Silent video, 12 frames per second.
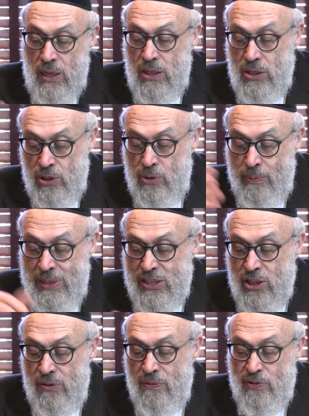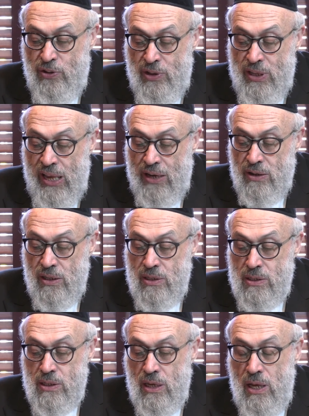to the Mishkan for the
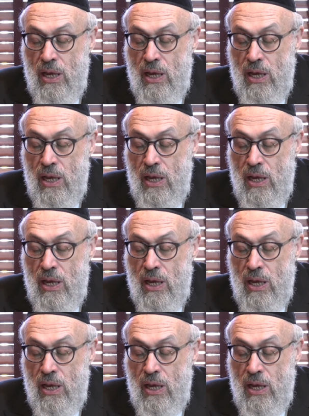Neiros.